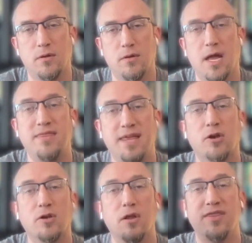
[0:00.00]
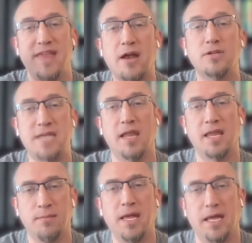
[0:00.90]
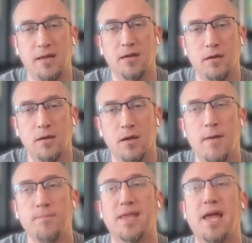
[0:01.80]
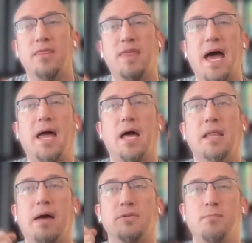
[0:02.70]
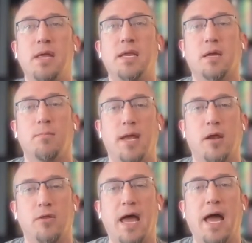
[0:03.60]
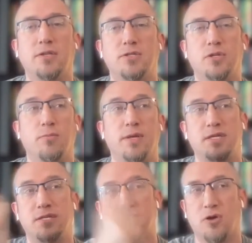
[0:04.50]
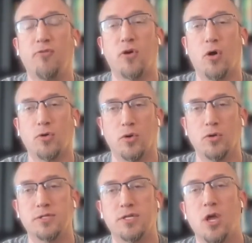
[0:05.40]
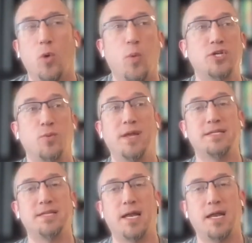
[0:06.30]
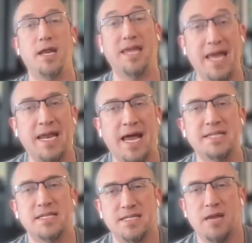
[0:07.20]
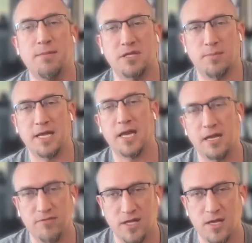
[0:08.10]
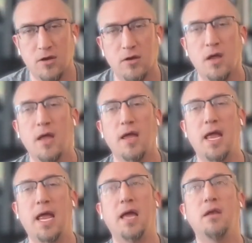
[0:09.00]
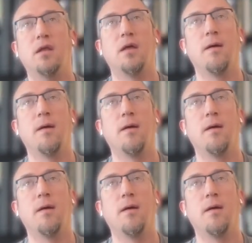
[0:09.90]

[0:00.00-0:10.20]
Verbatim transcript: And they're yeah. they're telling me. And that allows me to compare that to the business's overall goals, which we decided again as a team at the beginning of the year. And